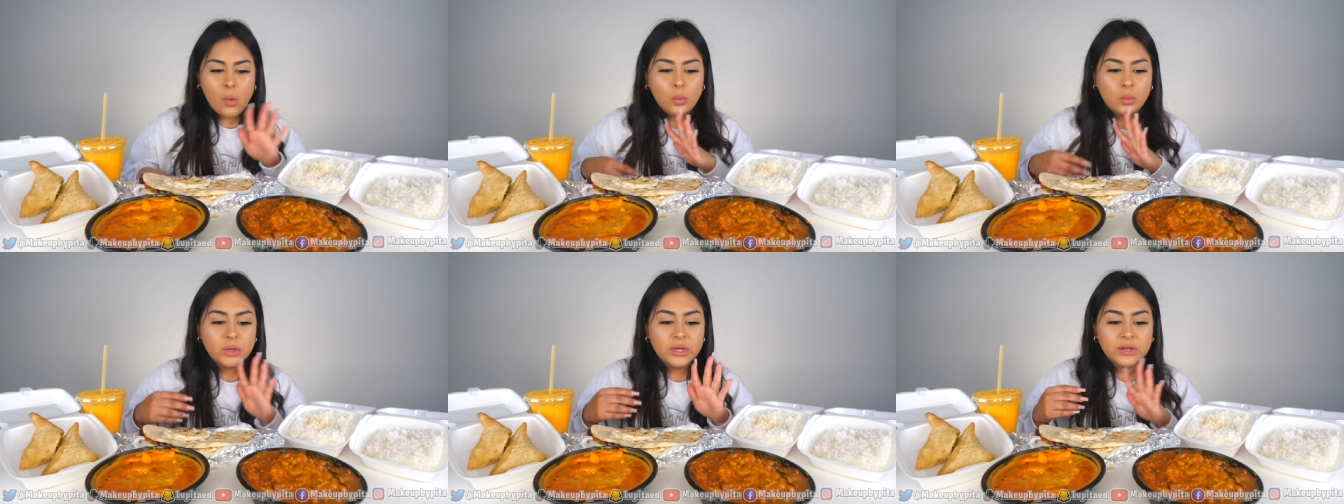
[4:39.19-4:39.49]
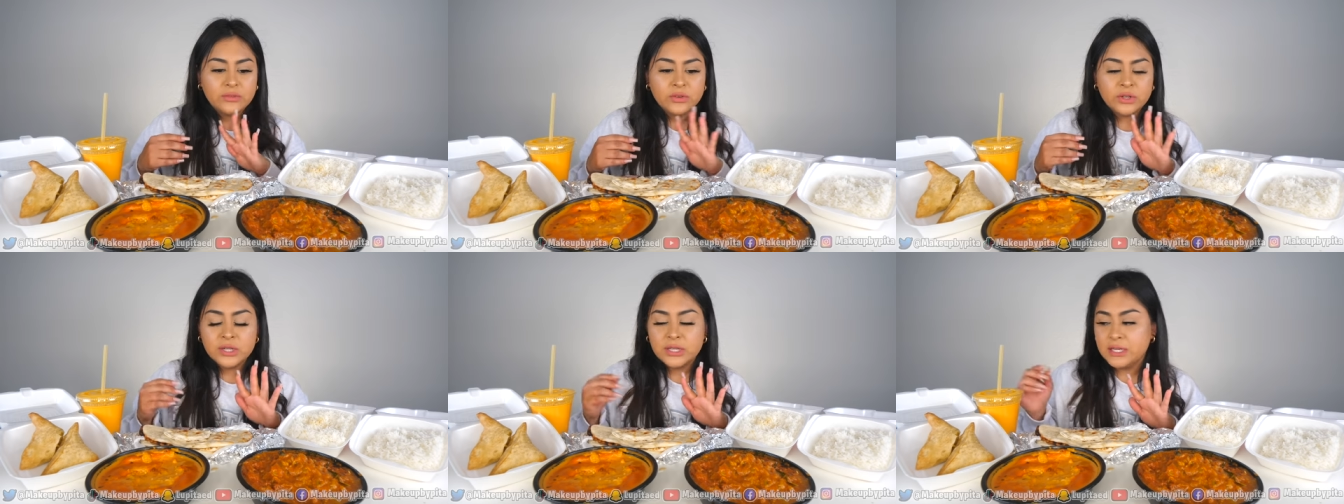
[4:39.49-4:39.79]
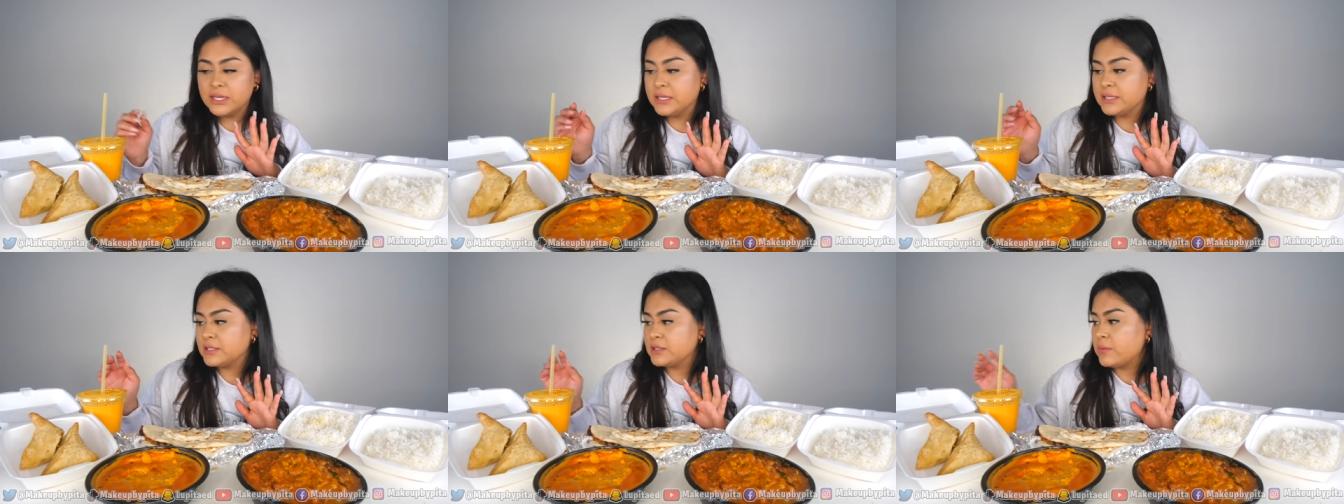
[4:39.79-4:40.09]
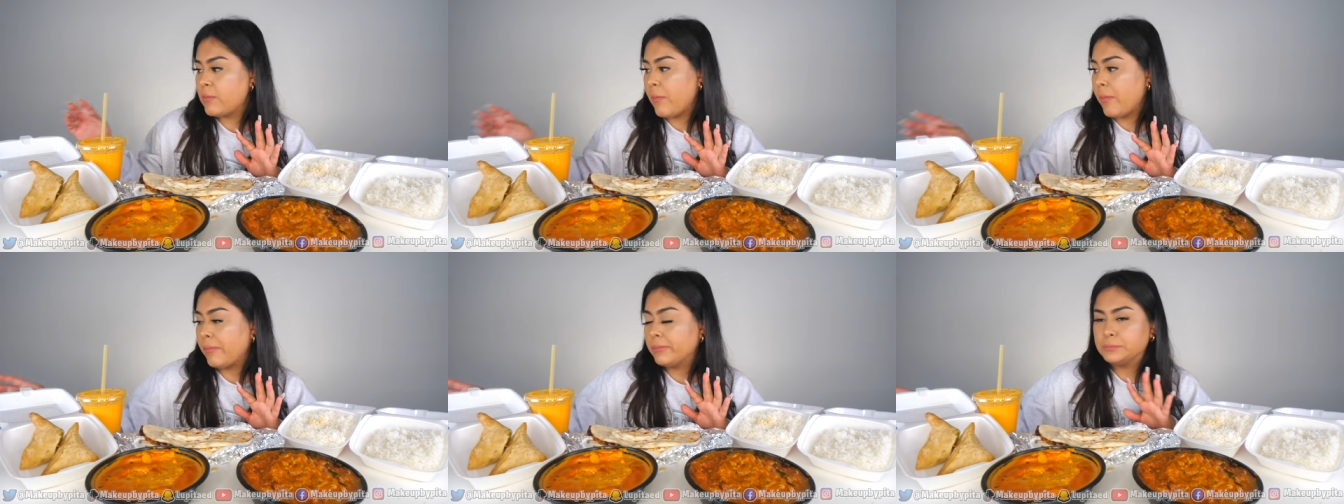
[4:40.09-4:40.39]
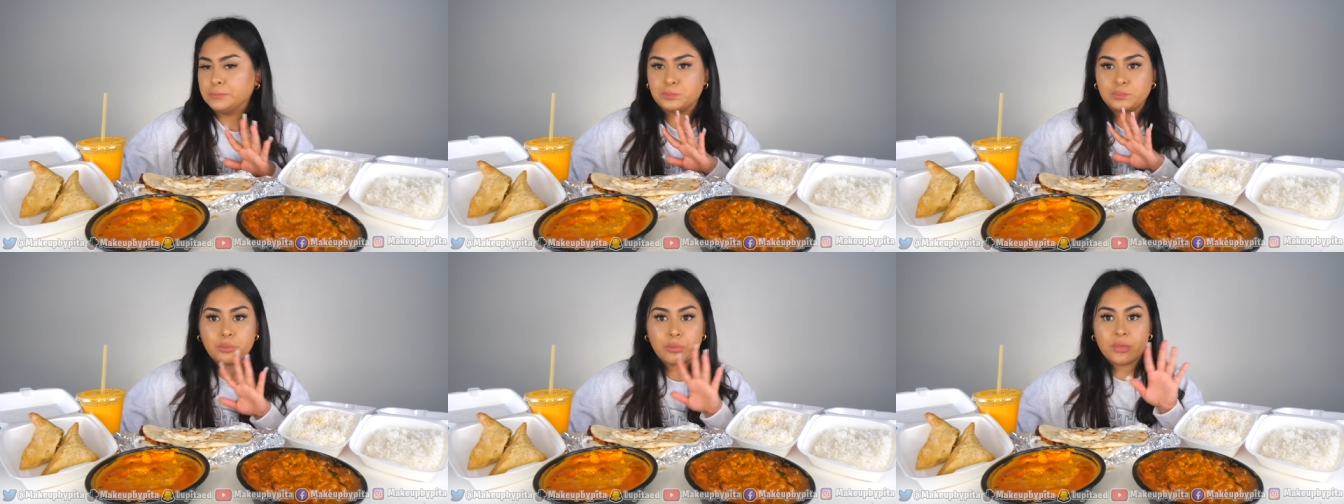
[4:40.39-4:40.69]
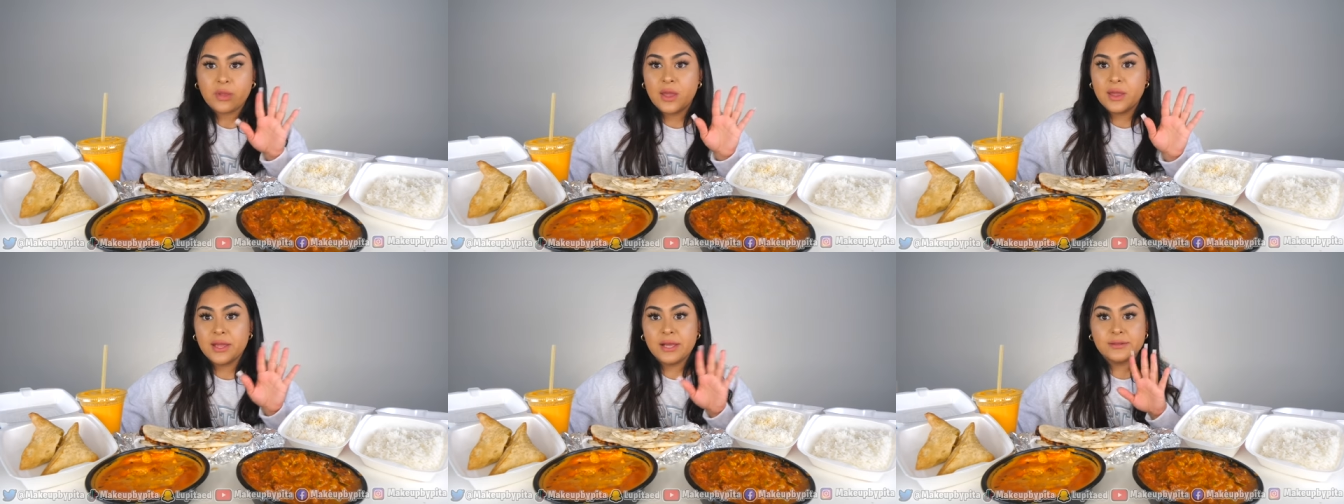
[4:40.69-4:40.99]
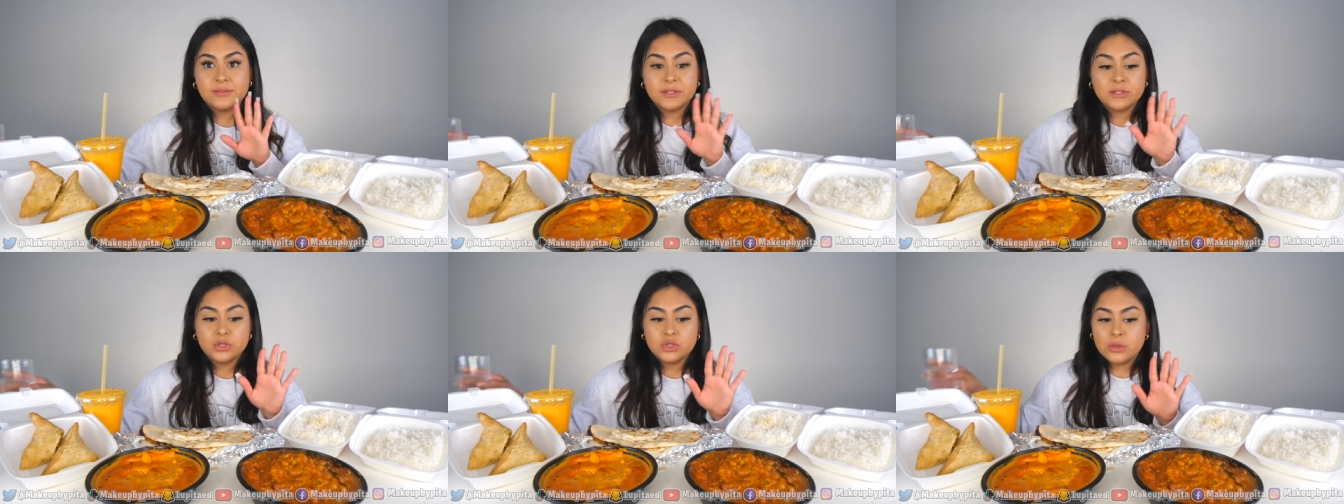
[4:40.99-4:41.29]
Whatever it is, it
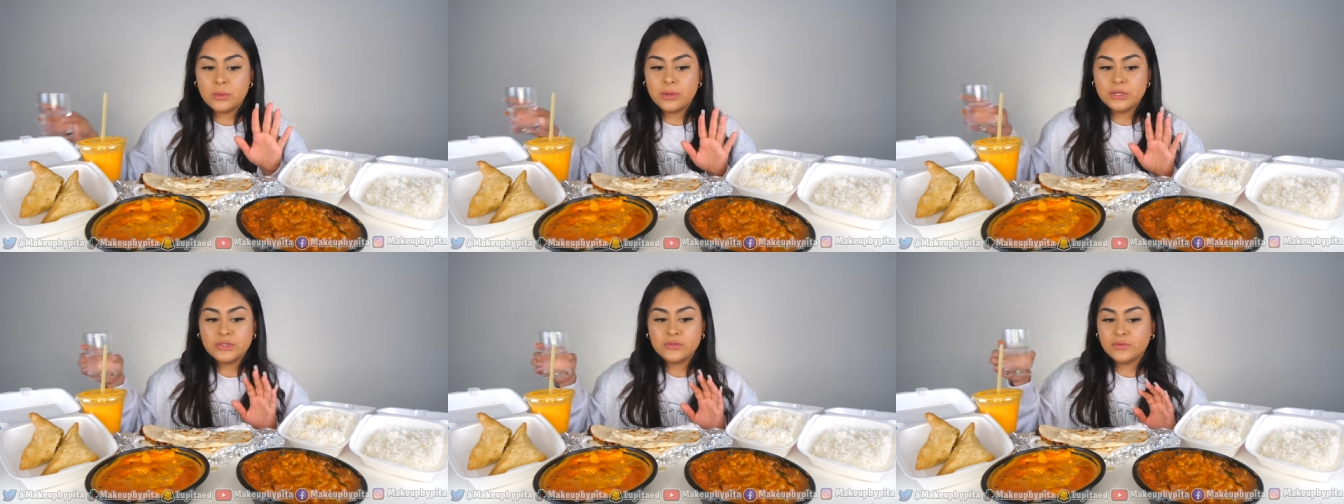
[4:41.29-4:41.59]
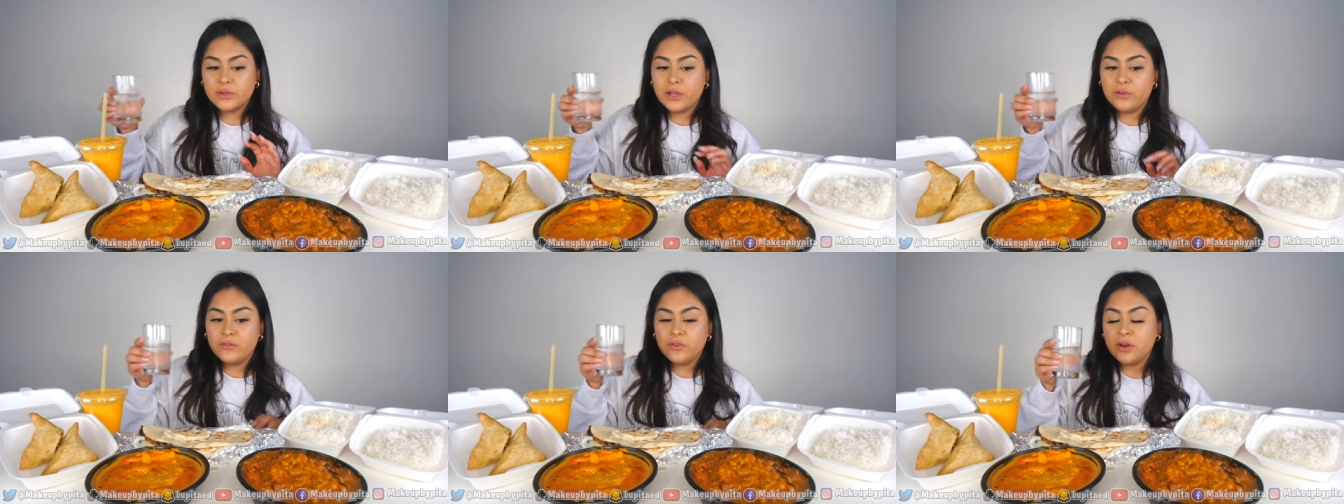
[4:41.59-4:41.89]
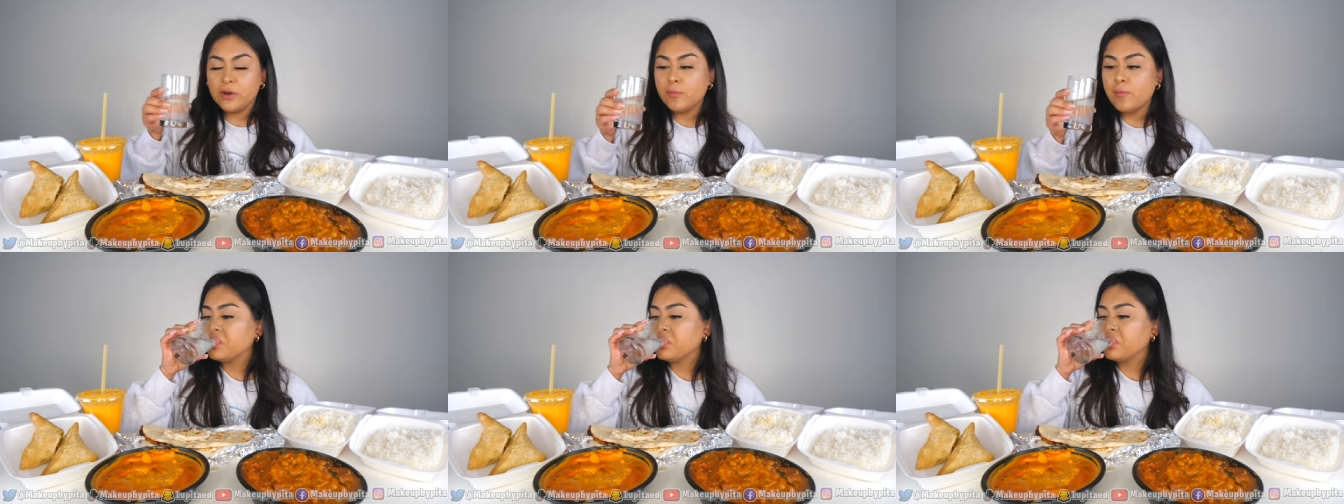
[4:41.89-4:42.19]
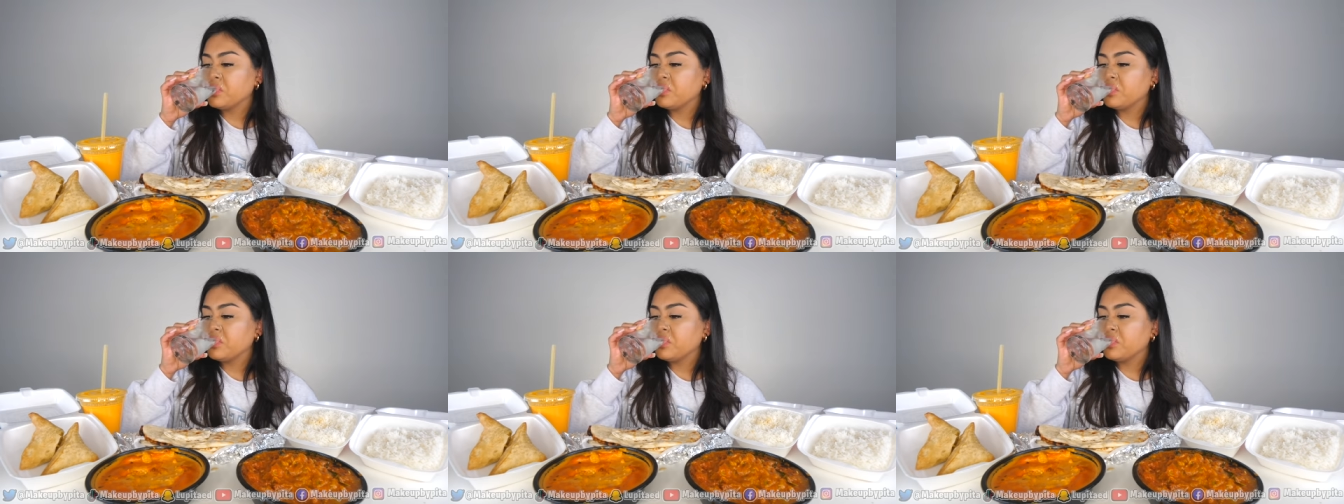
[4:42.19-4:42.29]
gives us so much flavor.